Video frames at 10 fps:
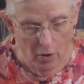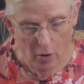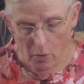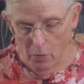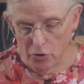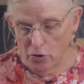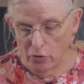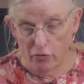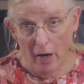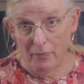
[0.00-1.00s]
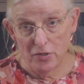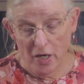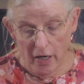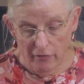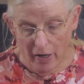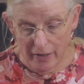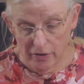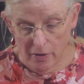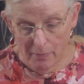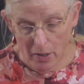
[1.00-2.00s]
we're just going to drop this egg right in
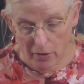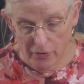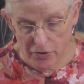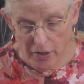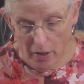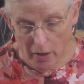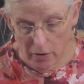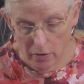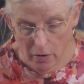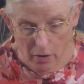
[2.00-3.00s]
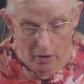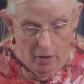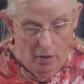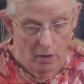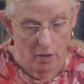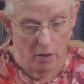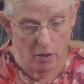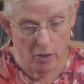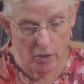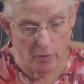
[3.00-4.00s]
the middle of the skillet. Here we